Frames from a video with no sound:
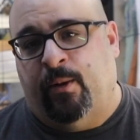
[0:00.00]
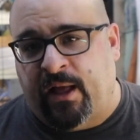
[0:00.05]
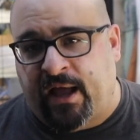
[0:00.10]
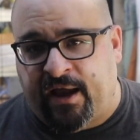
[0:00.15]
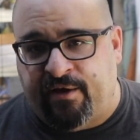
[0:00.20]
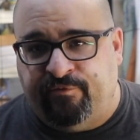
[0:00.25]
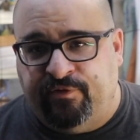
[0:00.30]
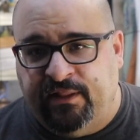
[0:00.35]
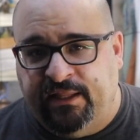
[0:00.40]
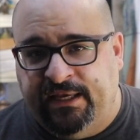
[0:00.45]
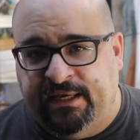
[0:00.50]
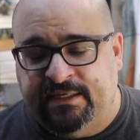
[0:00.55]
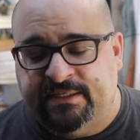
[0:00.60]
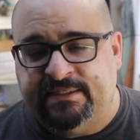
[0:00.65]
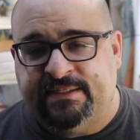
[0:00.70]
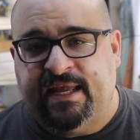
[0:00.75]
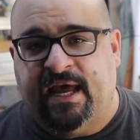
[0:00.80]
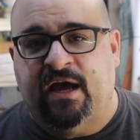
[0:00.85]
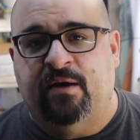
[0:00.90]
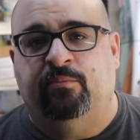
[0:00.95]
will have
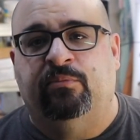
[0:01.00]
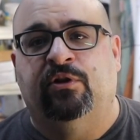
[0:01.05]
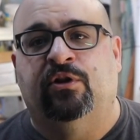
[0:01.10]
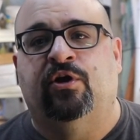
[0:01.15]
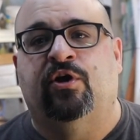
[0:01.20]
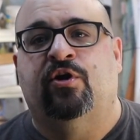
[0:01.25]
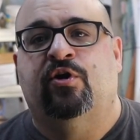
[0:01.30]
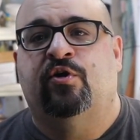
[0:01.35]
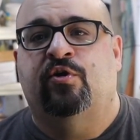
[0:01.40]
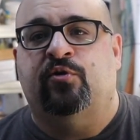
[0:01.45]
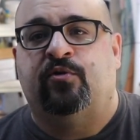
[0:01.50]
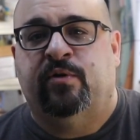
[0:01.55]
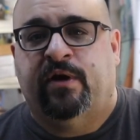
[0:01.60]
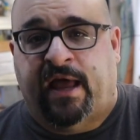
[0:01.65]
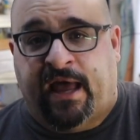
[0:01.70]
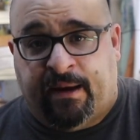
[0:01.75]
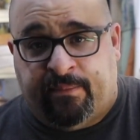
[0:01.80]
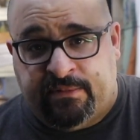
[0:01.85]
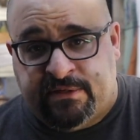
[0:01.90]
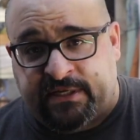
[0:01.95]
links down below,
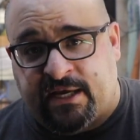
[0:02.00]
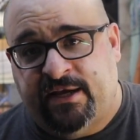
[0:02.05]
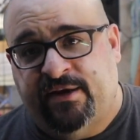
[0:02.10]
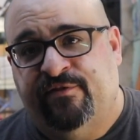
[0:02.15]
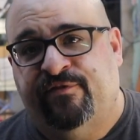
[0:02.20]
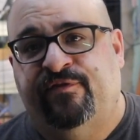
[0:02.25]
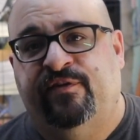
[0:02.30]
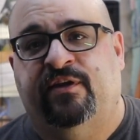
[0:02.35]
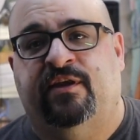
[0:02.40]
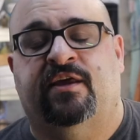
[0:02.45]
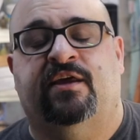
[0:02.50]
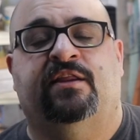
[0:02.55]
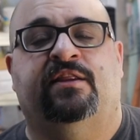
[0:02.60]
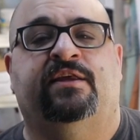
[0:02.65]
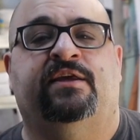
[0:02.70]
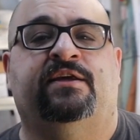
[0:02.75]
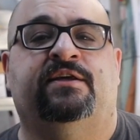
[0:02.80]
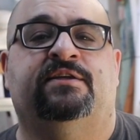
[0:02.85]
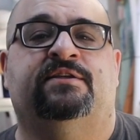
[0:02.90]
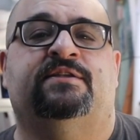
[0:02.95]
Amazon affiliate
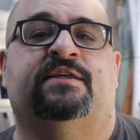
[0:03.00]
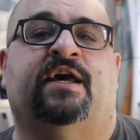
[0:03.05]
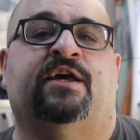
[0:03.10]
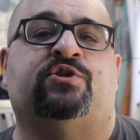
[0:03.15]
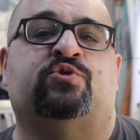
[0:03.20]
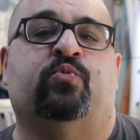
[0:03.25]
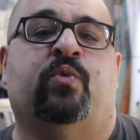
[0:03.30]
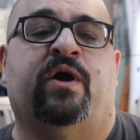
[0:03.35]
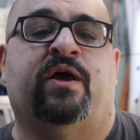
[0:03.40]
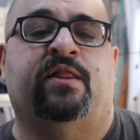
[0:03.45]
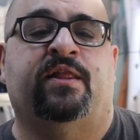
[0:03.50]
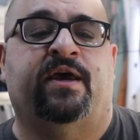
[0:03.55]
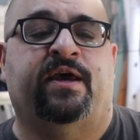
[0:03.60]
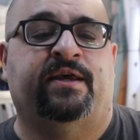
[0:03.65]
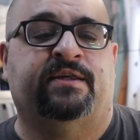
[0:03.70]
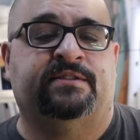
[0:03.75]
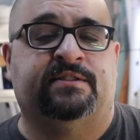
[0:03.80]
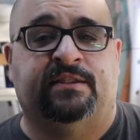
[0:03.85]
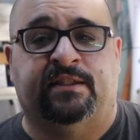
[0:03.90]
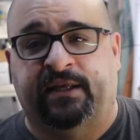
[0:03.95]
links, as well
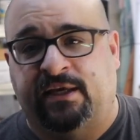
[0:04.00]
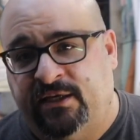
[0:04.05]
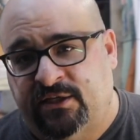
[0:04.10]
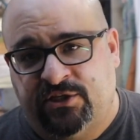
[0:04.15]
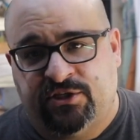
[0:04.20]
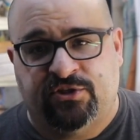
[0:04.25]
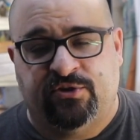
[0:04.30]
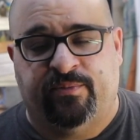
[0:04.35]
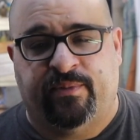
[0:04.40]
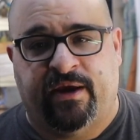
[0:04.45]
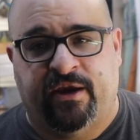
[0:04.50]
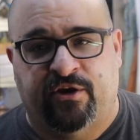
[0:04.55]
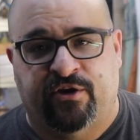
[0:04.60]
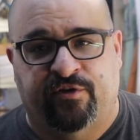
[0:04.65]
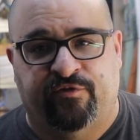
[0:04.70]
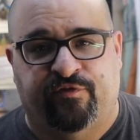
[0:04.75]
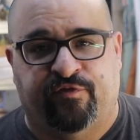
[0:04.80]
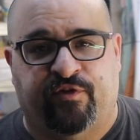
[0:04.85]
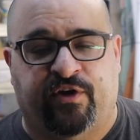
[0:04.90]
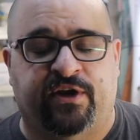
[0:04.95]
as links to my
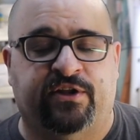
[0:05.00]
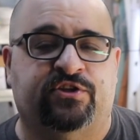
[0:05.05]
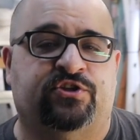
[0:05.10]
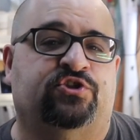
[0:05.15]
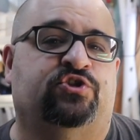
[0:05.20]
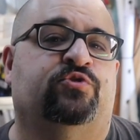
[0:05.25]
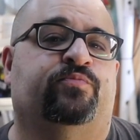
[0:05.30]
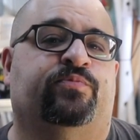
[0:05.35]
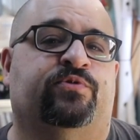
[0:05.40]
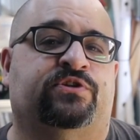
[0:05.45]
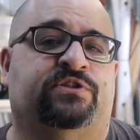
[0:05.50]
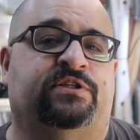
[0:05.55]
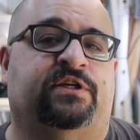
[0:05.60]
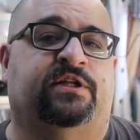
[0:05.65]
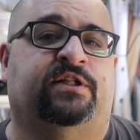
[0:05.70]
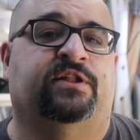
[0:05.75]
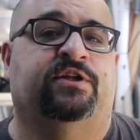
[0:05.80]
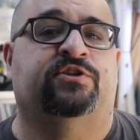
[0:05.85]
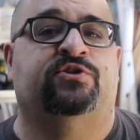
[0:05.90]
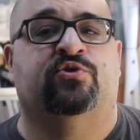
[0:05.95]
good friend Super
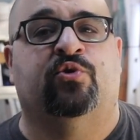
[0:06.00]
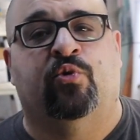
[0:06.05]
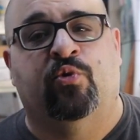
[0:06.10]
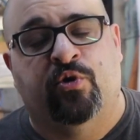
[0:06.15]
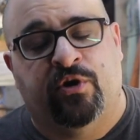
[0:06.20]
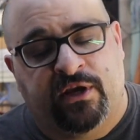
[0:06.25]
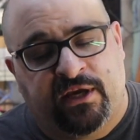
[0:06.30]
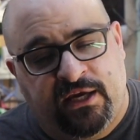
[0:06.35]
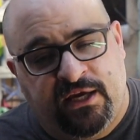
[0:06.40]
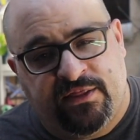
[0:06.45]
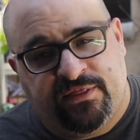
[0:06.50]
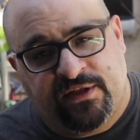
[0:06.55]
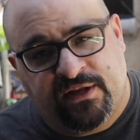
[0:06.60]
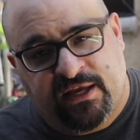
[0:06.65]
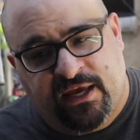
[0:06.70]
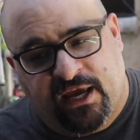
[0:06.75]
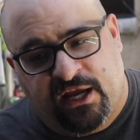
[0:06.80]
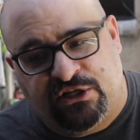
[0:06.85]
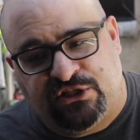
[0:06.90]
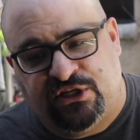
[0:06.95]
Cichlids or Keith at
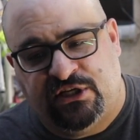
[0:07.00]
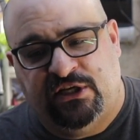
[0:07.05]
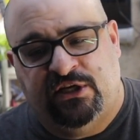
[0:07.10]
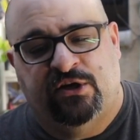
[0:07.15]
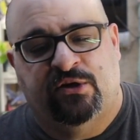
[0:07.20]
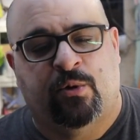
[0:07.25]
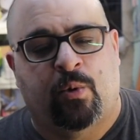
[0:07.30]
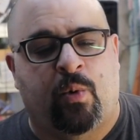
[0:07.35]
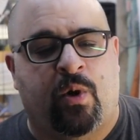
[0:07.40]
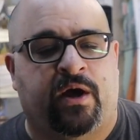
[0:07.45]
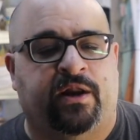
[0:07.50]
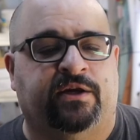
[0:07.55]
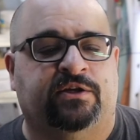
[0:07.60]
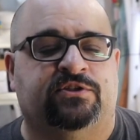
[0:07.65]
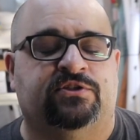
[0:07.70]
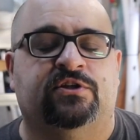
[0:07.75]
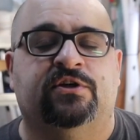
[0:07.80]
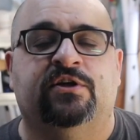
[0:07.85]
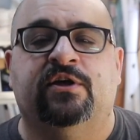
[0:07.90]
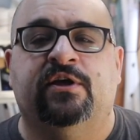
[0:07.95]
KJE
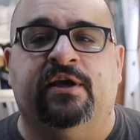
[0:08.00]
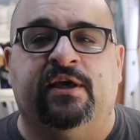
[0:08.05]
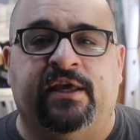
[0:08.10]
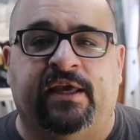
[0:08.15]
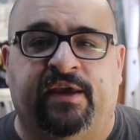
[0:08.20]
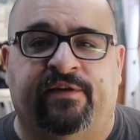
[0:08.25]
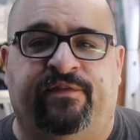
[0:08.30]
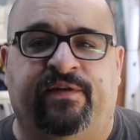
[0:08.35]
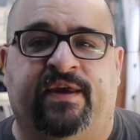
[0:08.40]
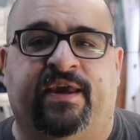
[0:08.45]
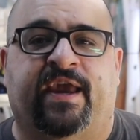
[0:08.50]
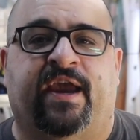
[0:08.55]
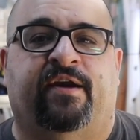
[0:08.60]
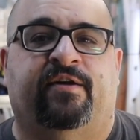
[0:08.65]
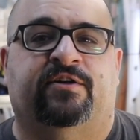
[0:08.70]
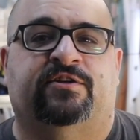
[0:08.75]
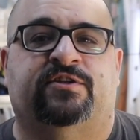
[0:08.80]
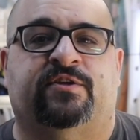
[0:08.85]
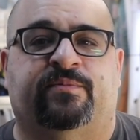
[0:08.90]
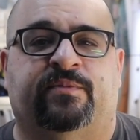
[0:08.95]
Aquatics if he
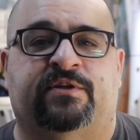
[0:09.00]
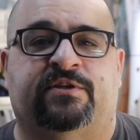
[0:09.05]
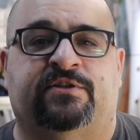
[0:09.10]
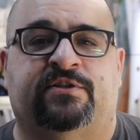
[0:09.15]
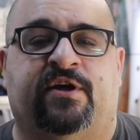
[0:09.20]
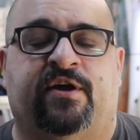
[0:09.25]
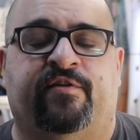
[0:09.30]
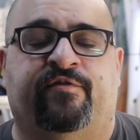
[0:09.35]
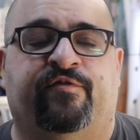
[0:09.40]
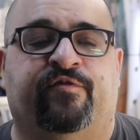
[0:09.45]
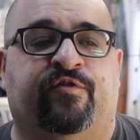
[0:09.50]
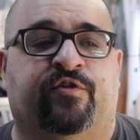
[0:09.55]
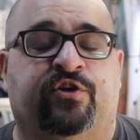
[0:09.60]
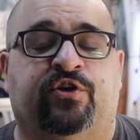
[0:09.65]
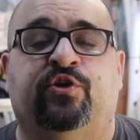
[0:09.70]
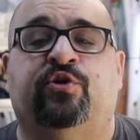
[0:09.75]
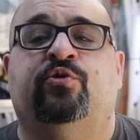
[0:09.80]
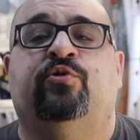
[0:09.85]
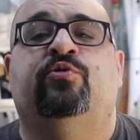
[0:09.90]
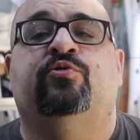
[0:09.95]
carries some of the stuff for
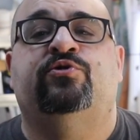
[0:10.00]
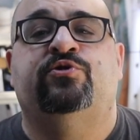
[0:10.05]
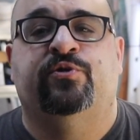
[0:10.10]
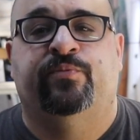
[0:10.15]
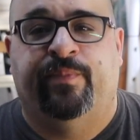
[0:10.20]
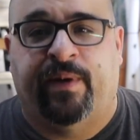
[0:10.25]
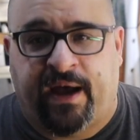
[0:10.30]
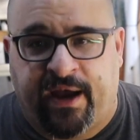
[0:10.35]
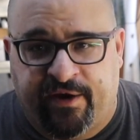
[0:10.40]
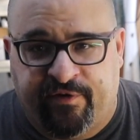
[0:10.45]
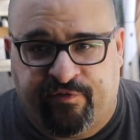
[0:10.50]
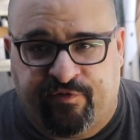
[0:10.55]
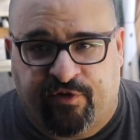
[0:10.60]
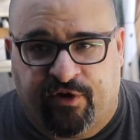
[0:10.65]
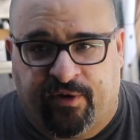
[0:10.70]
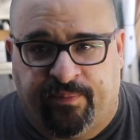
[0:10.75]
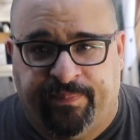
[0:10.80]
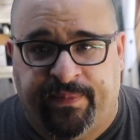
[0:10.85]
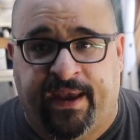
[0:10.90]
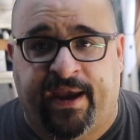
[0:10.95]
you to buy
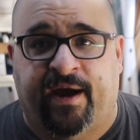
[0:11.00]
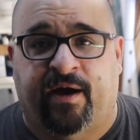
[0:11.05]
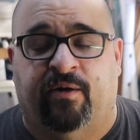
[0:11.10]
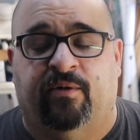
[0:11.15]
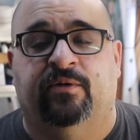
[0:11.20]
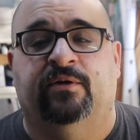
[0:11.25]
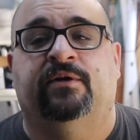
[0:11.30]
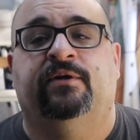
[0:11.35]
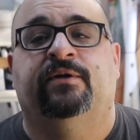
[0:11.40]
from. Now,